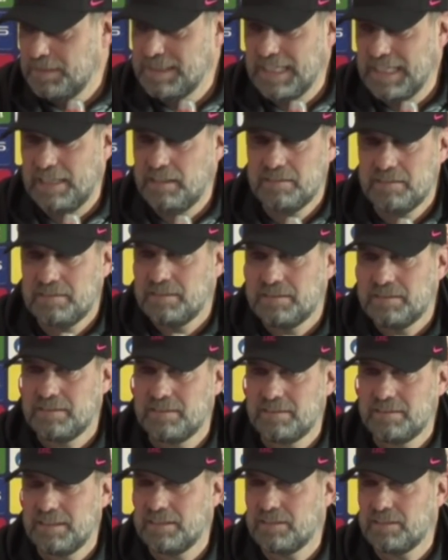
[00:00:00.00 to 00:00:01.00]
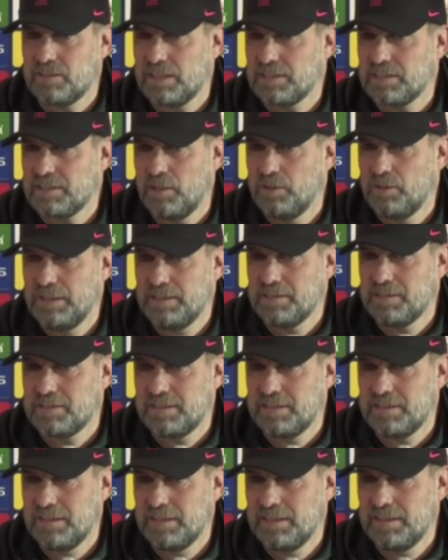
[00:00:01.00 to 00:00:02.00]
talented. That's just how it is.
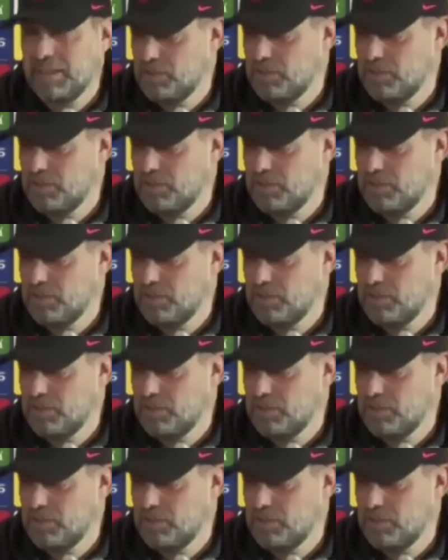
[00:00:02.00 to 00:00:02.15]
He can